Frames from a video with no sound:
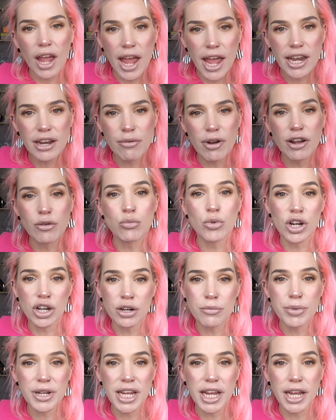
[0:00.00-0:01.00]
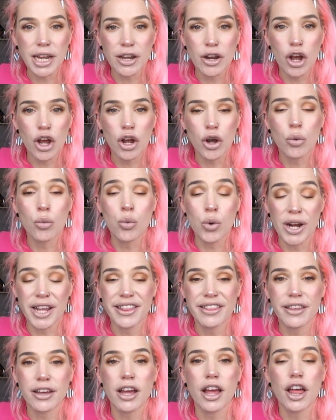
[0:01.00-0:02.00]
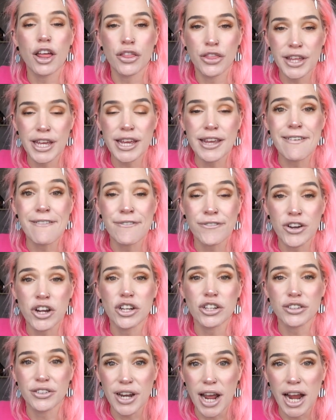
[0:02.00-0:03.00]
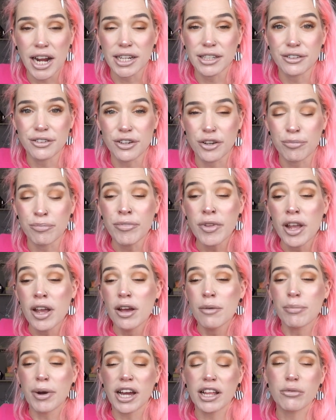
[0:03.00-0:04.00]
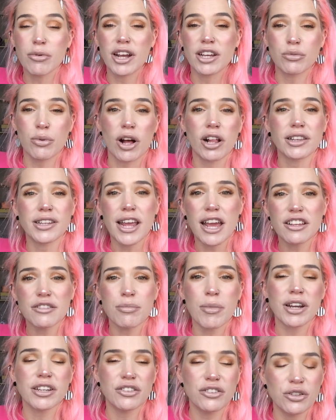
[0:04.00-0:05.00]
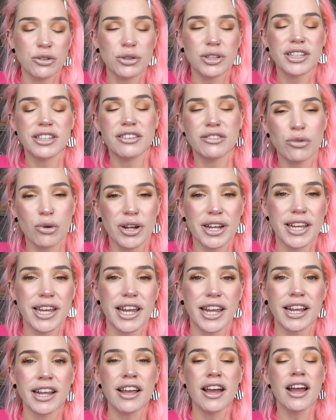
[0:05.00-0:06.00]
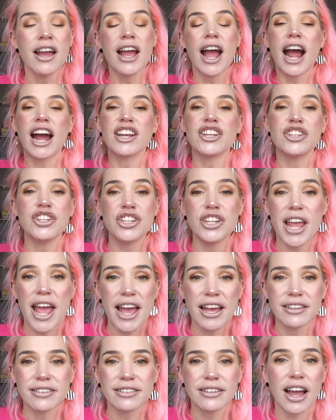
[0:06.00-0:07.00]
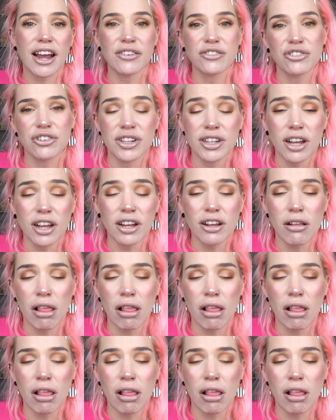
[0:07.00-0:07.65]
Anyway, we're going to begin with the first item. By the way, as well, yes, my stool is squeaking, and yes, do